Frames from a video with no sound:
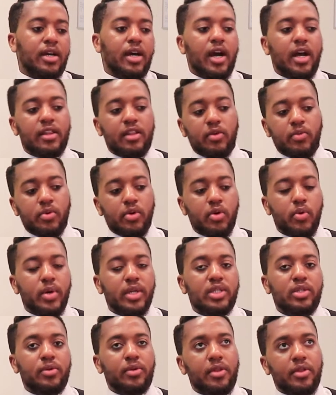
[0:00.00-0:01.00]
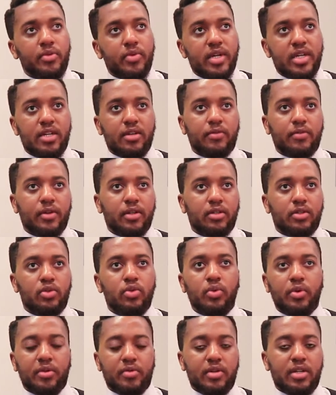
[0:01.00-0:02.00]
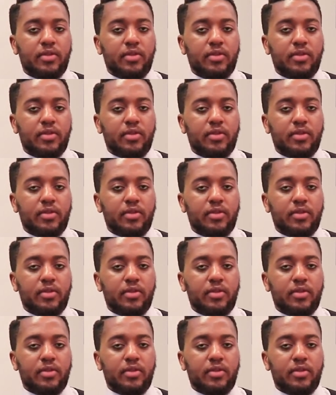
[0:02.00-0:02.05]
and then we're going to two or three